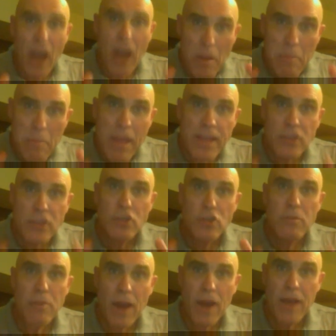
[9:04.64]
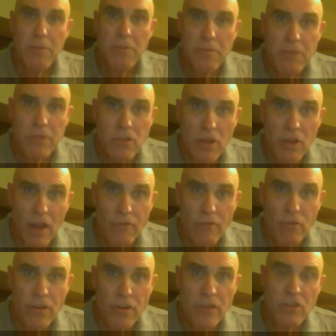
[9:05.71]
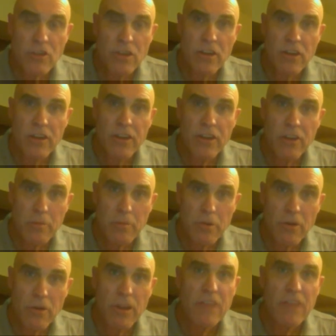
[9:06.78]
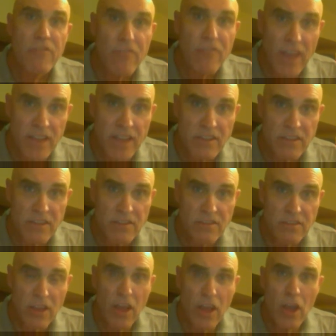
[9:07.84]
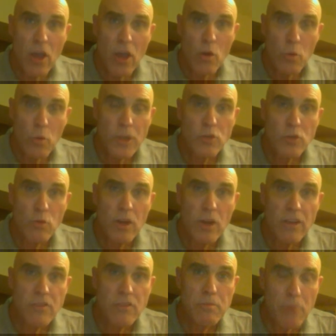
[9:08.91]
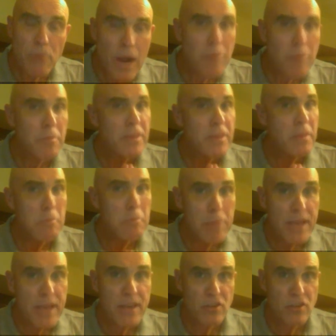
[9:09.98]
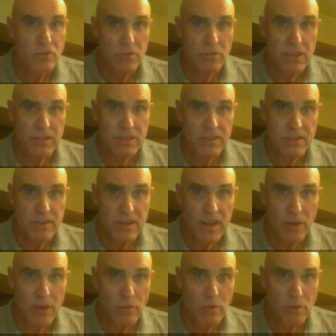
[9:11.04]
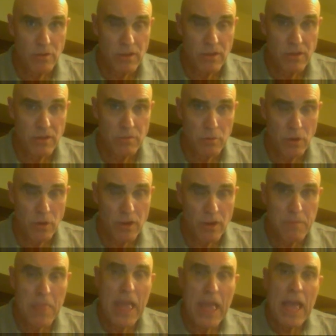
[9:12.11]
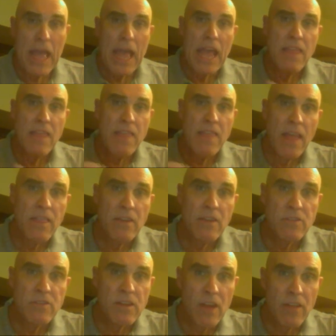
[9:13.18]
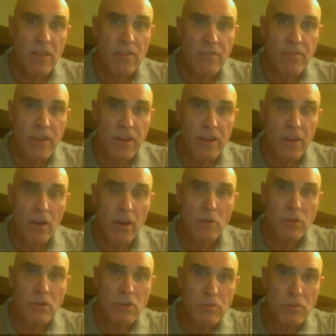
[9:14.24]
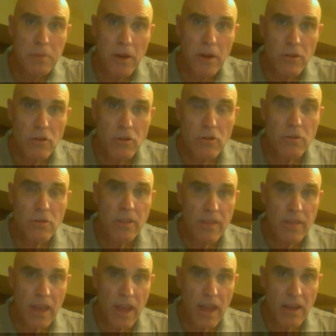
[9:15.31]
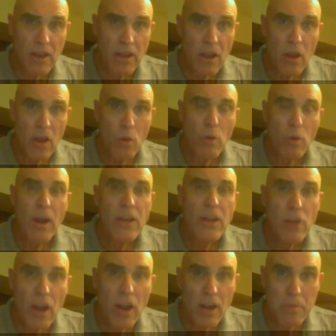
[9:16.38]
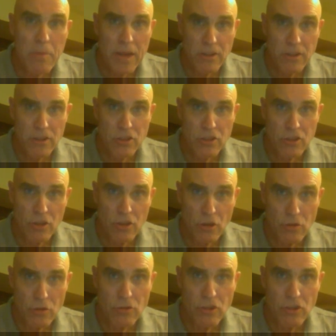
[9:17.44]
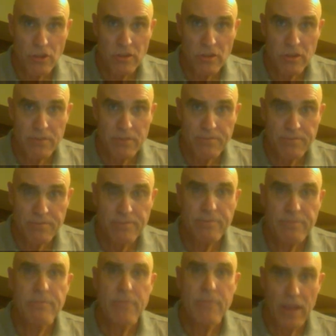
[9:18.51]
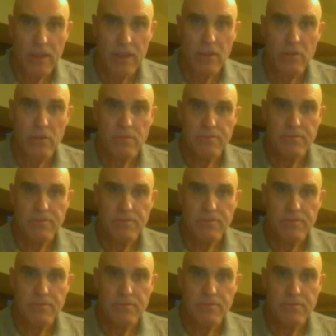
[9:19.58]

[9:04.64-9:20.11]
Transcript: a major problem the software engineering community faces, which was probably the biggest reason I wrote this book. And then there's another video, which is part 2 to that, where I talk about the solution. Thank you.